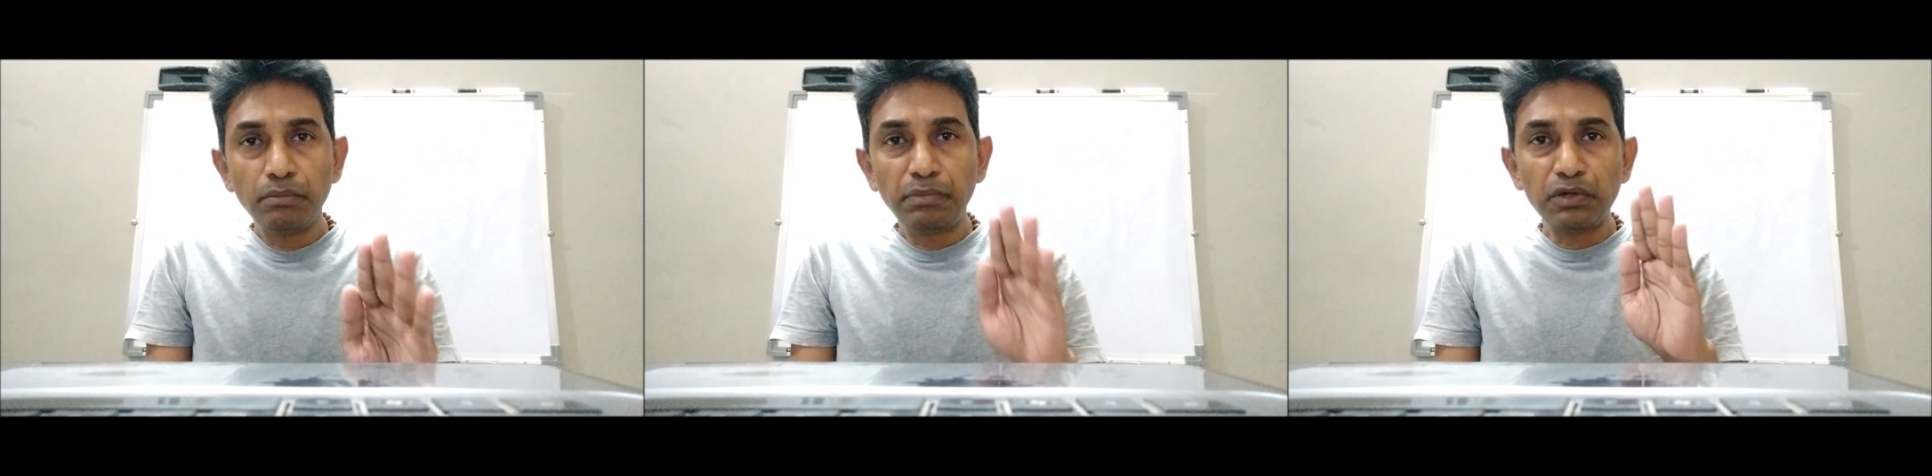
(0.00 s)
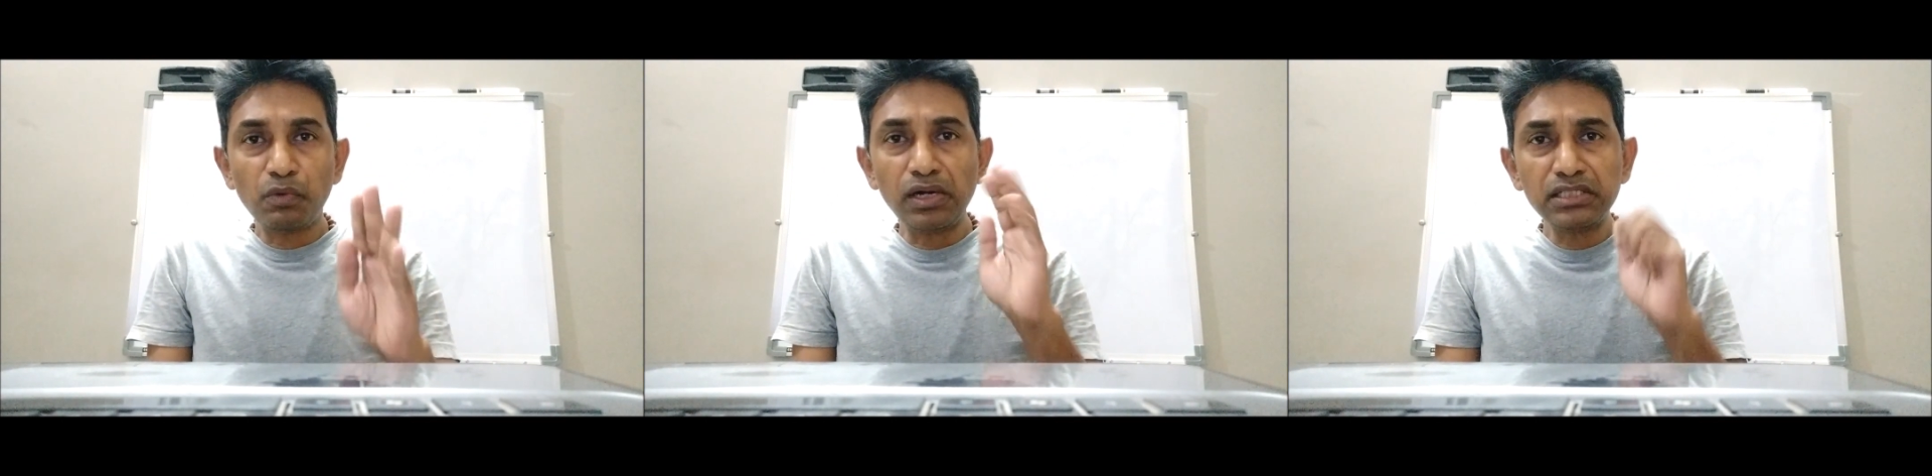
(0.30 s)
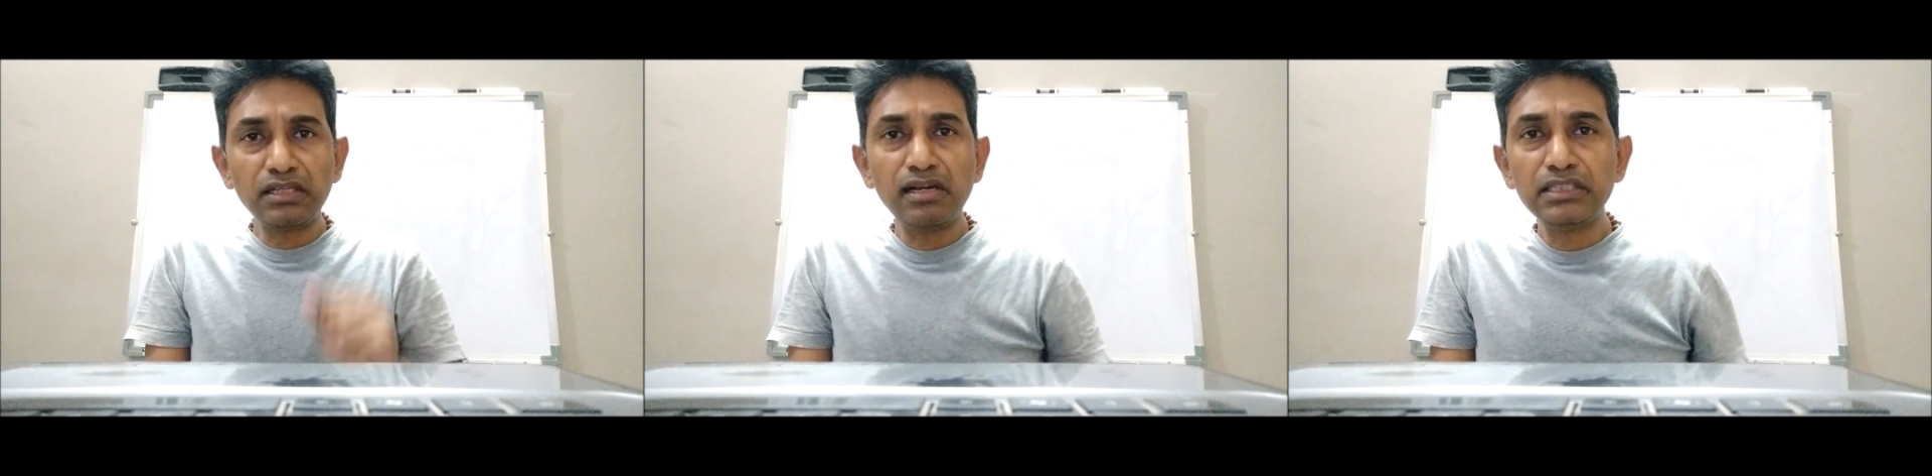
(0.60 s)
but what
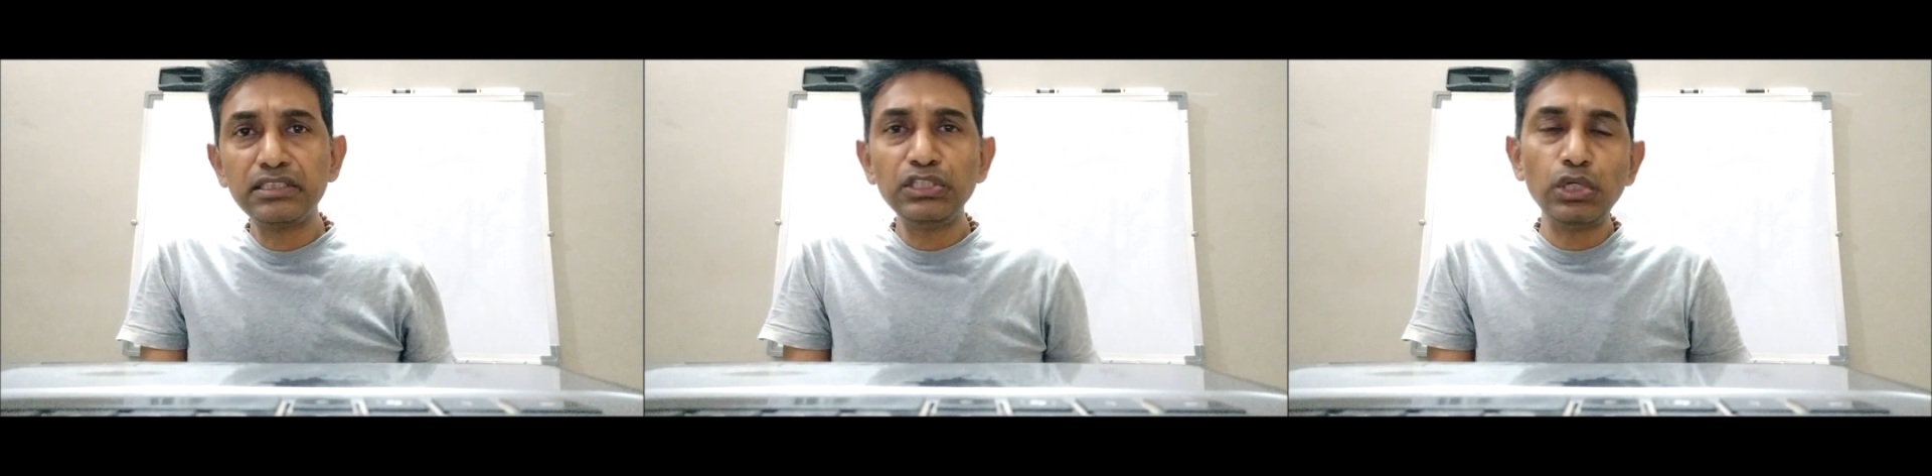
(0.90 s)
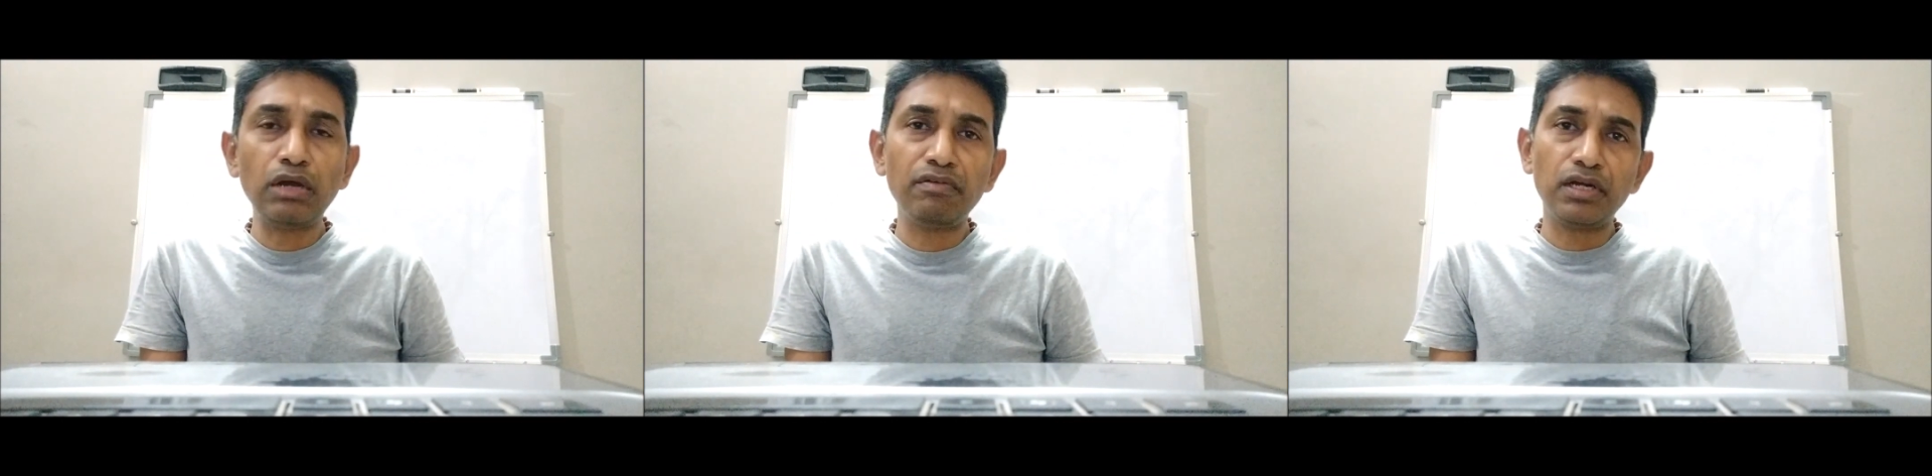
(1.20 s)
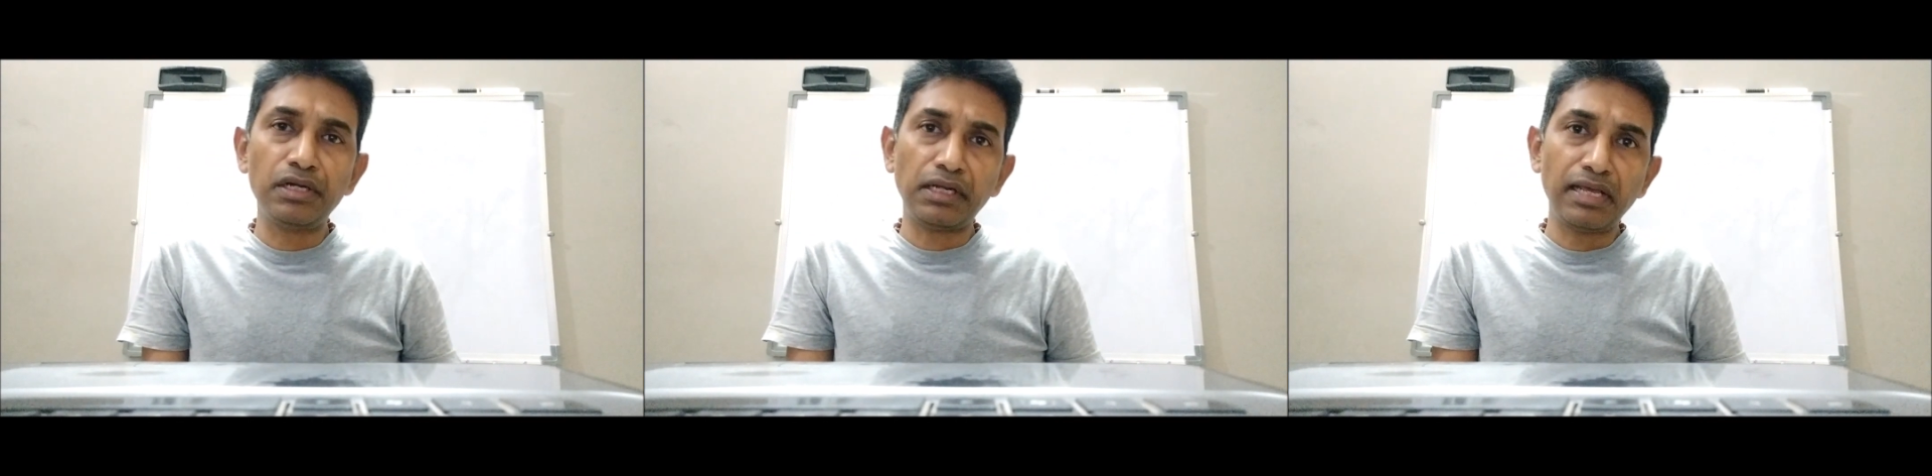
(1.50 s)
is the lesson you have
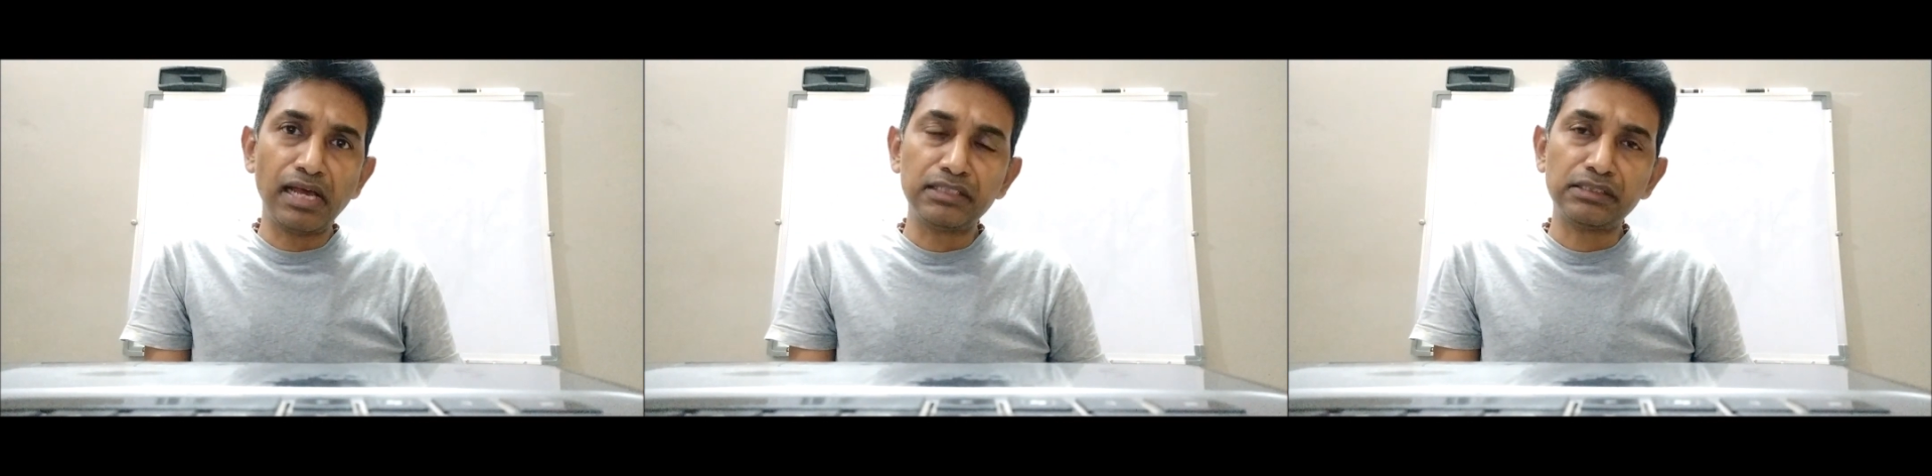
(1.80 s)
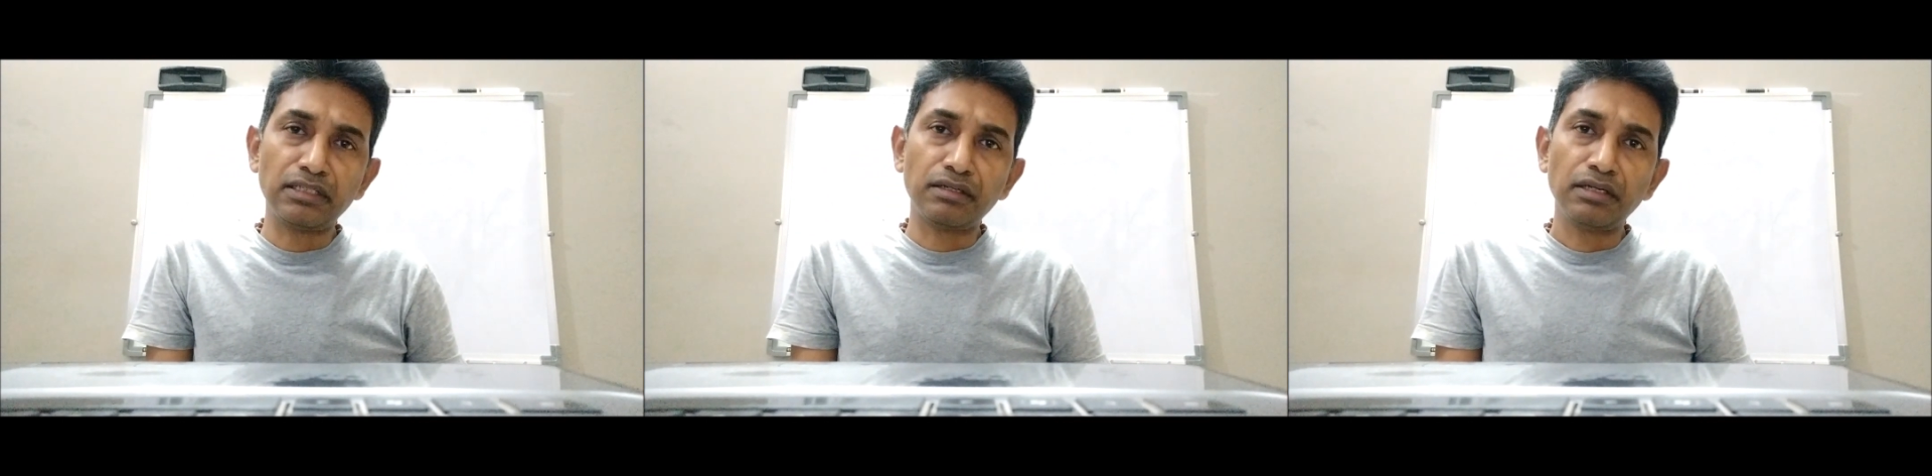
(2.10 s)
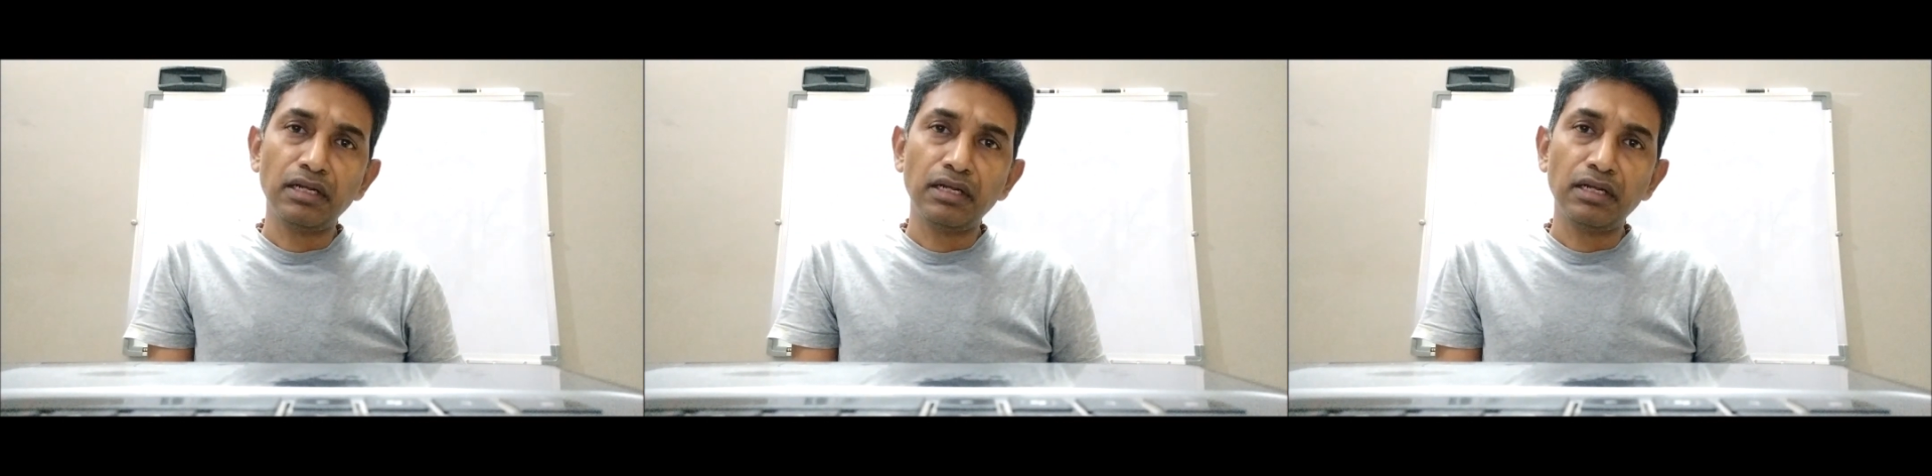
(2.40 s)
learnt? I asked her.